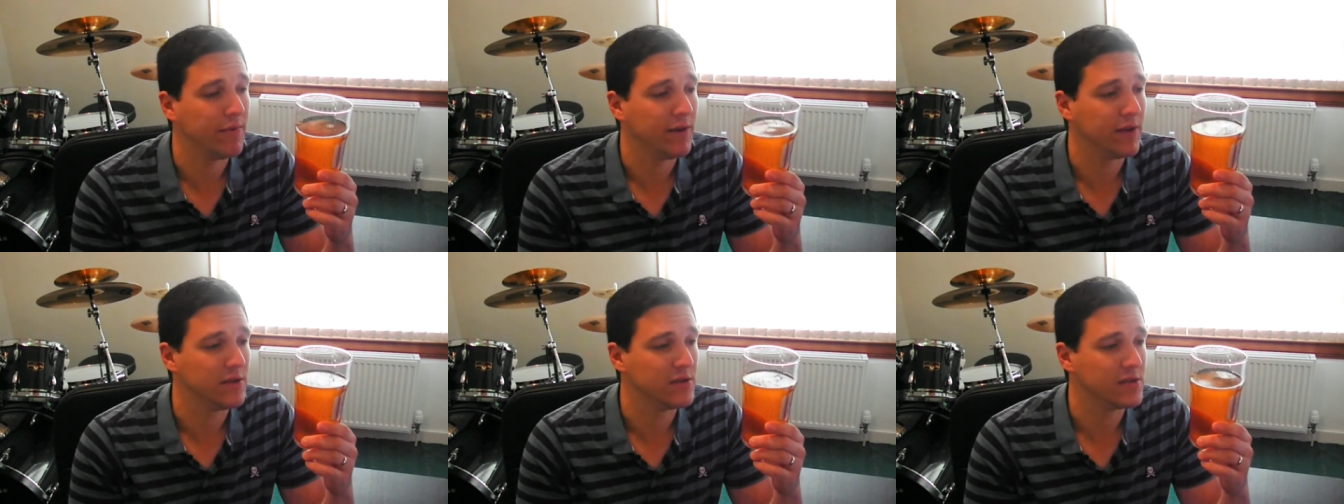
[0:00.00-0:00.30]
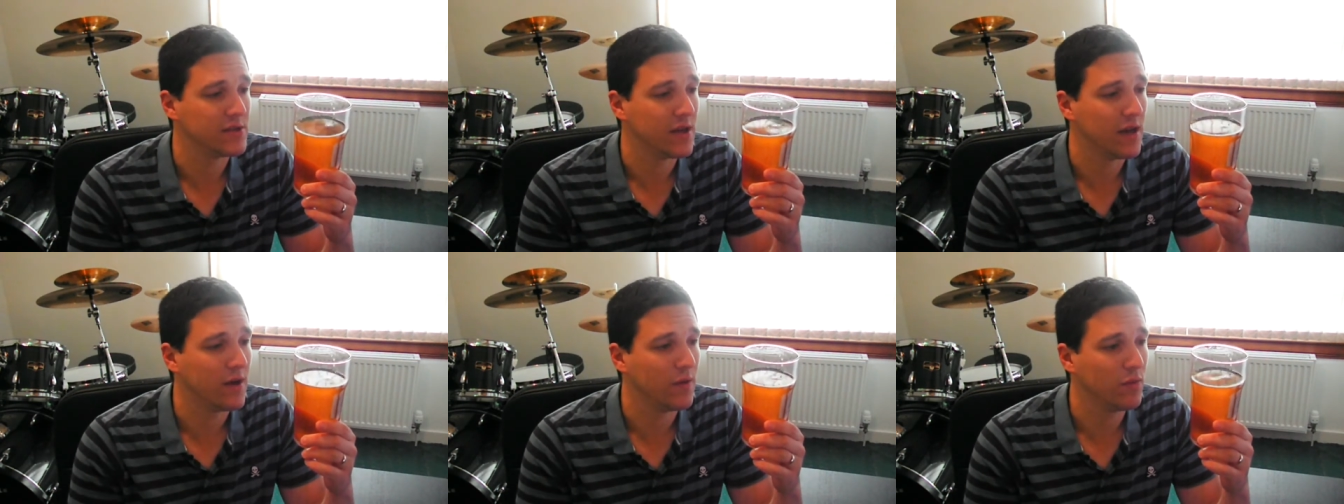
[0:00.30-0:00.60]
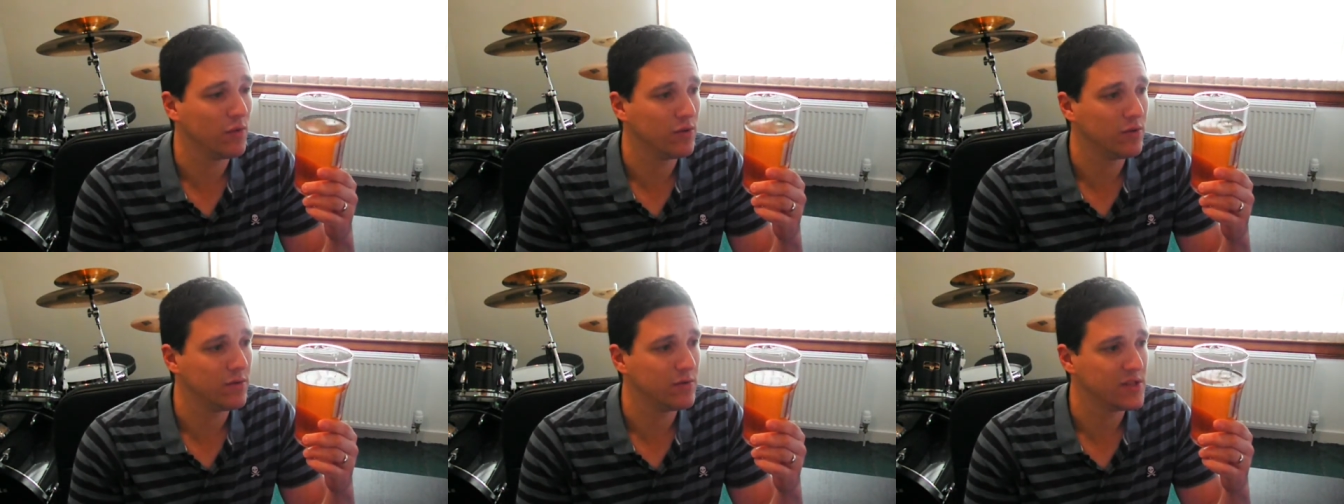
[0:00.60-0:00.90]
because I
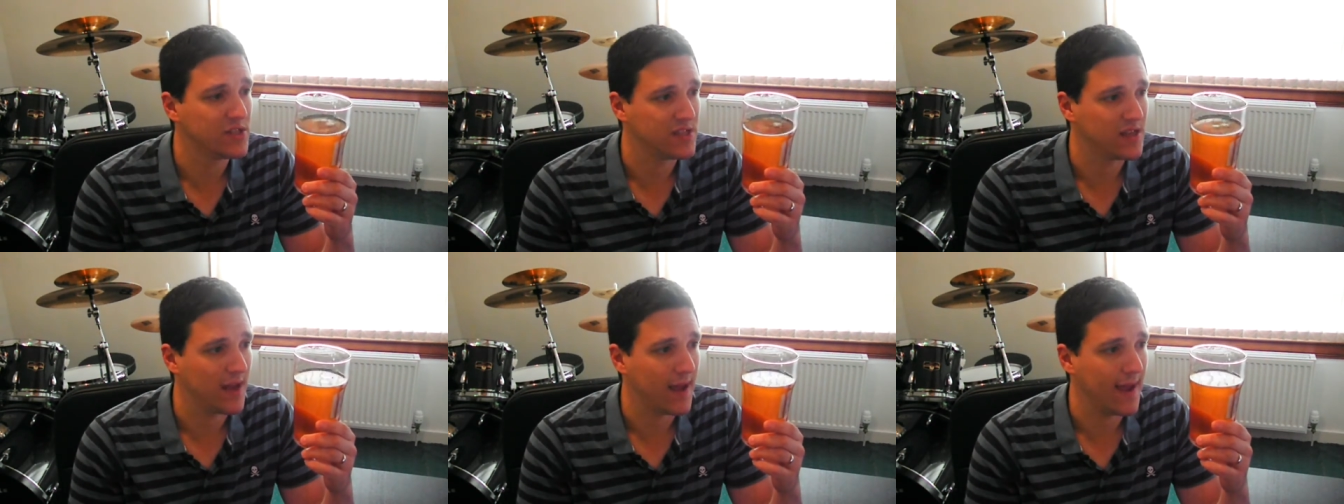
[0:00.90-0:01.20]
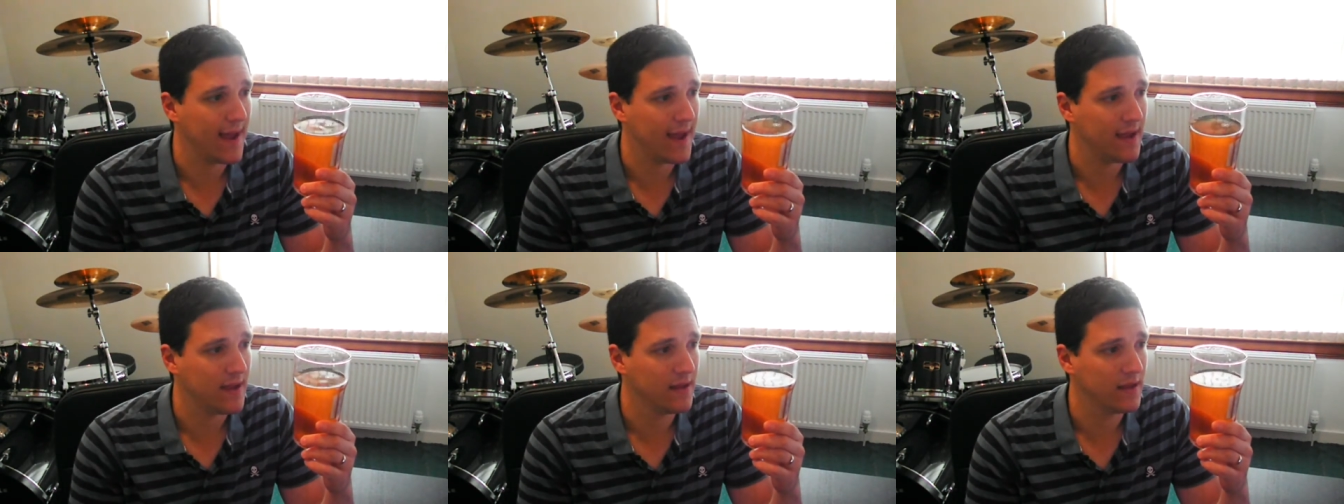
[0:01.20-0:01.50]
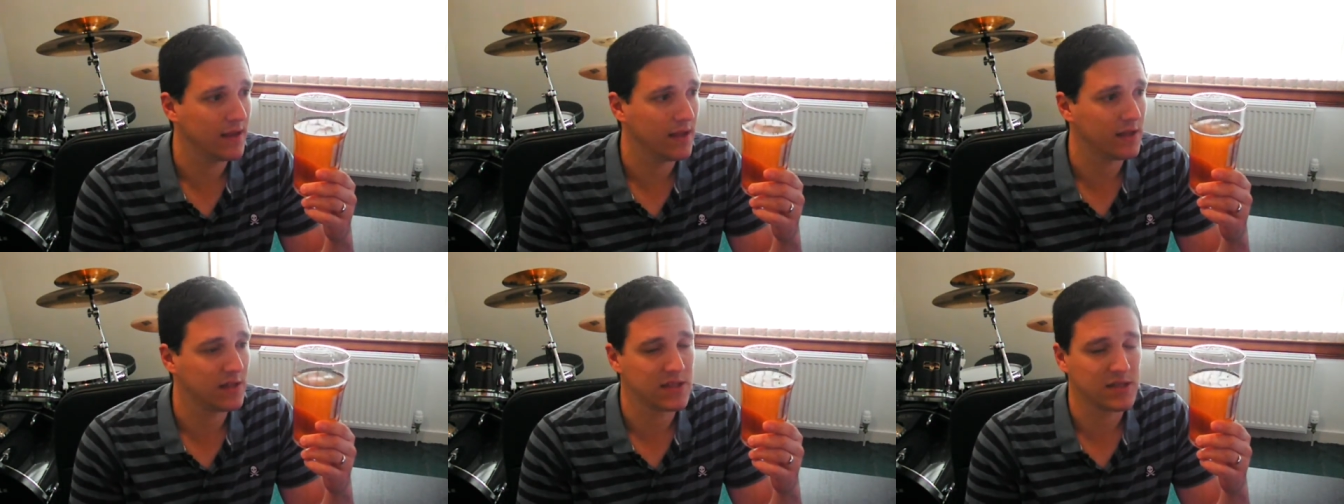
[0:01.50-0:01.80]
would say
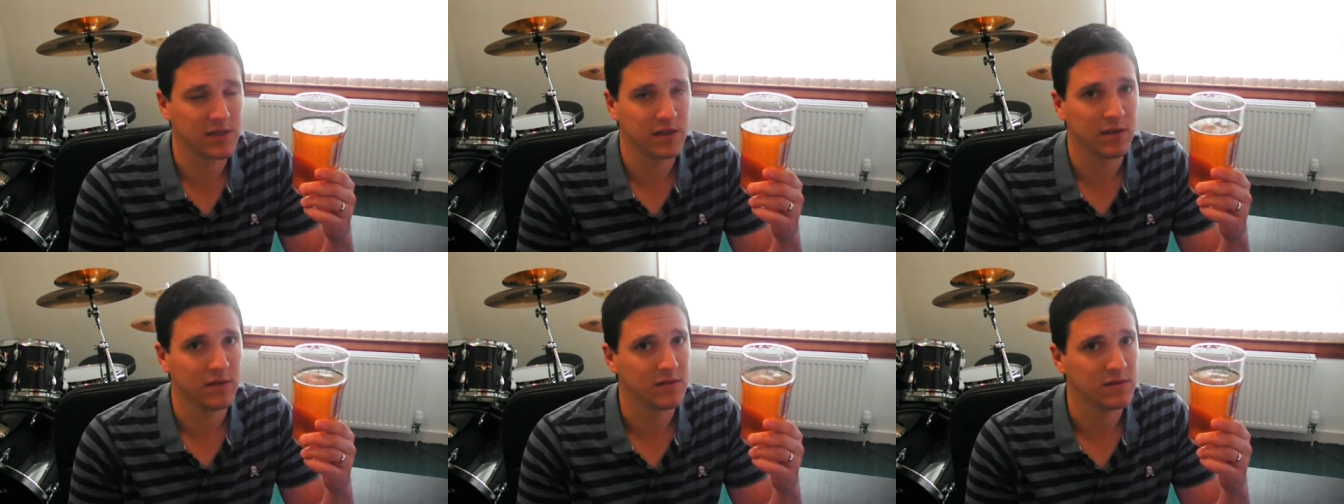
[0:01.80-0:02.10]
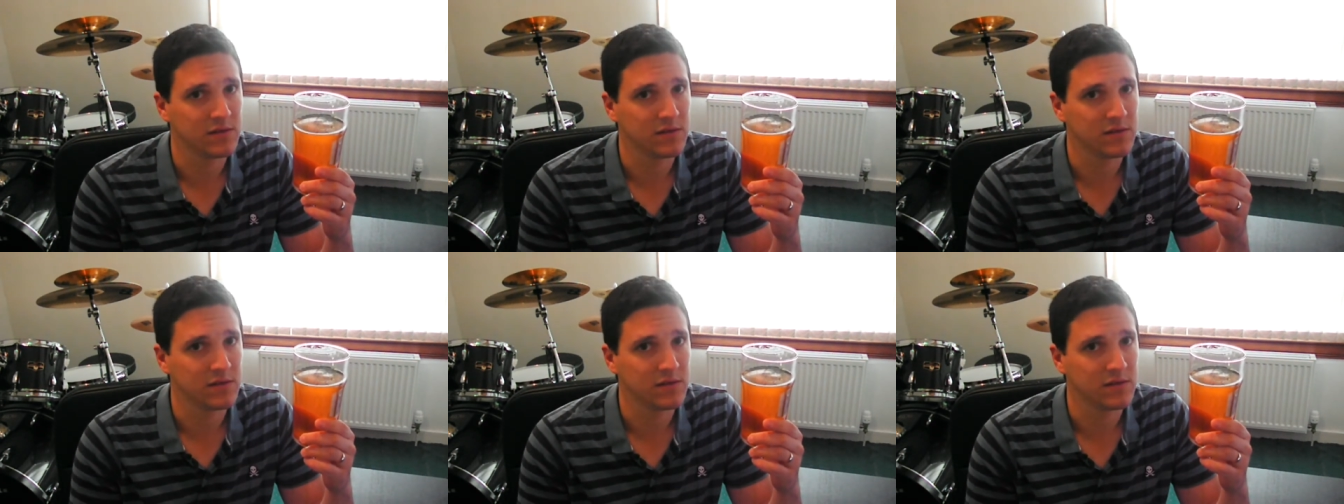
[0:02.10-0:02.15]
it's